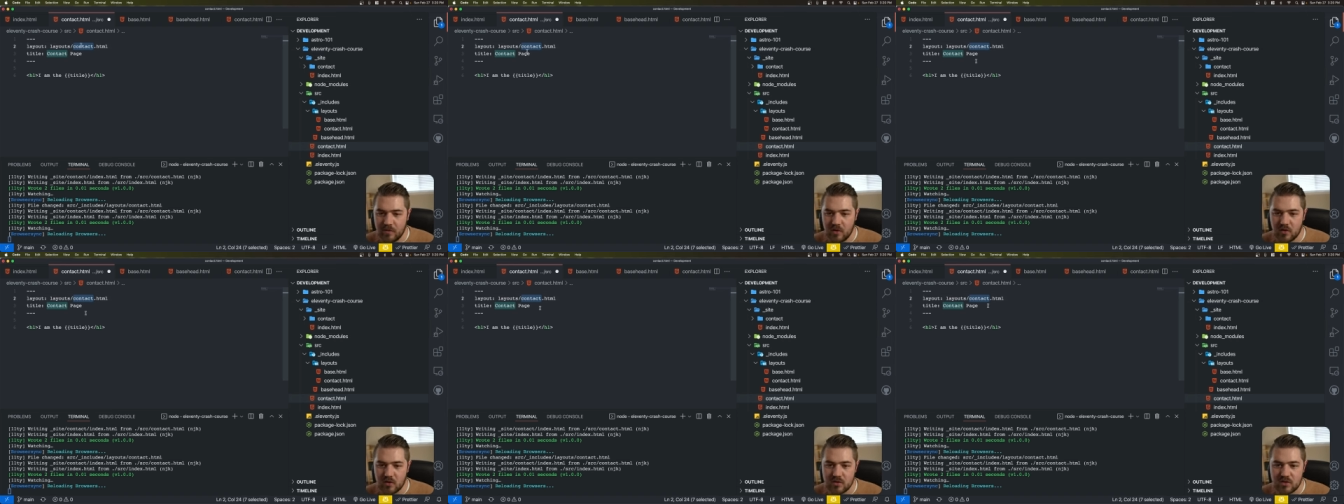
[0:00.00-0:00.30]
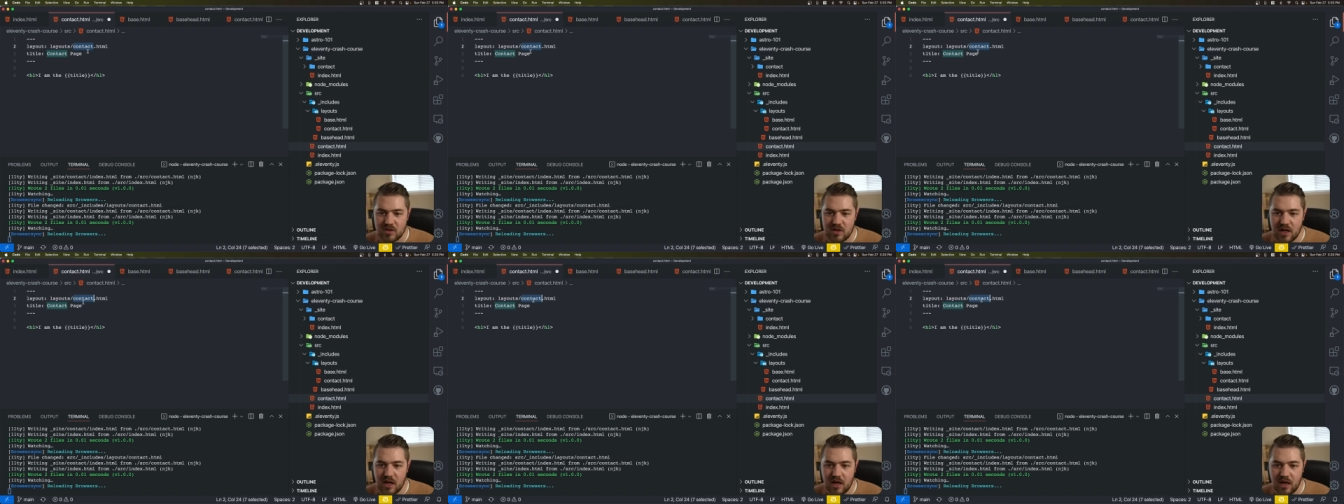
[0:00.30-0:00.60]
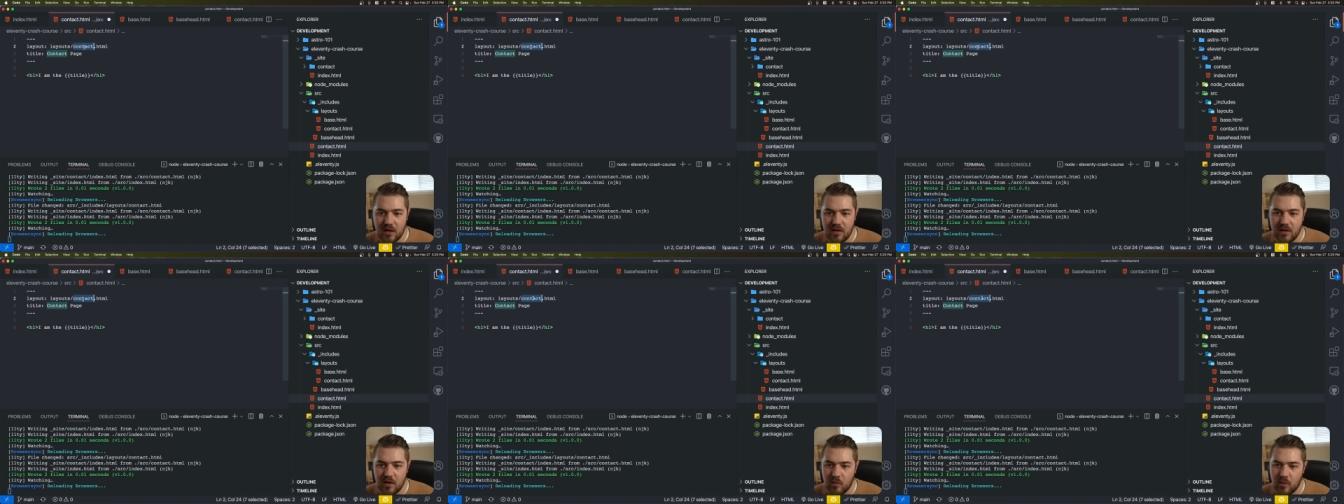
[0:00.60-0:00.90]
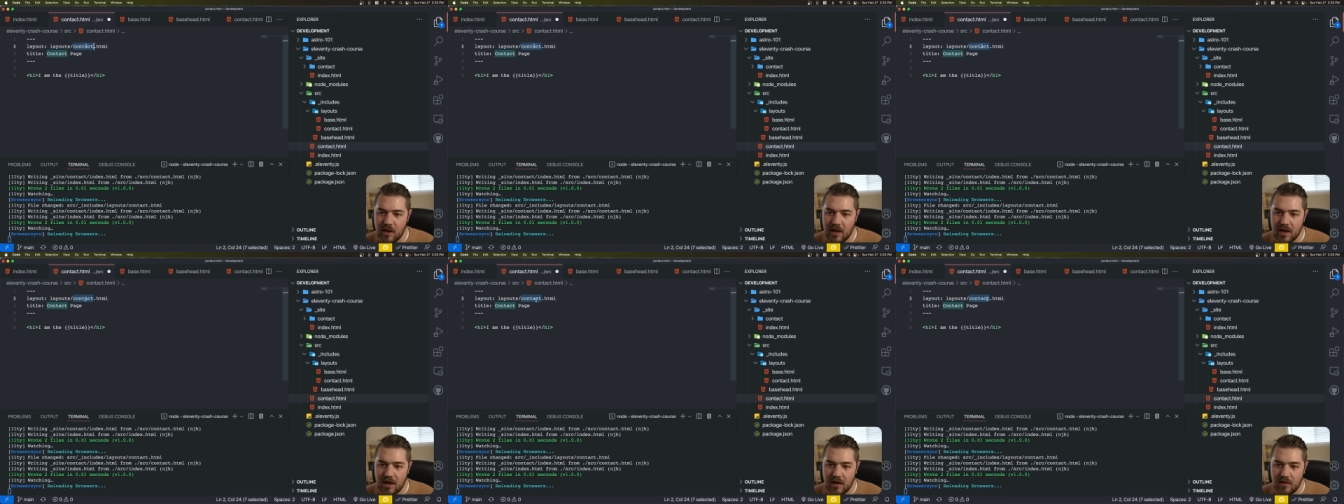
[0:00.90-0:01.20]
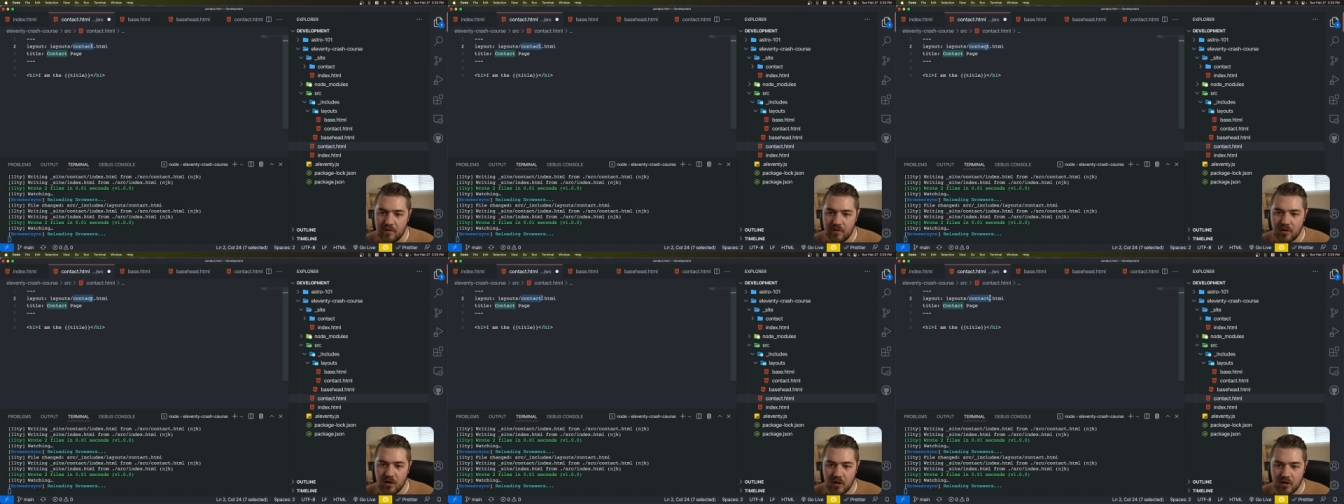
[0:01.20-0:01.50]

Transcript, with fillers: You'll see that we have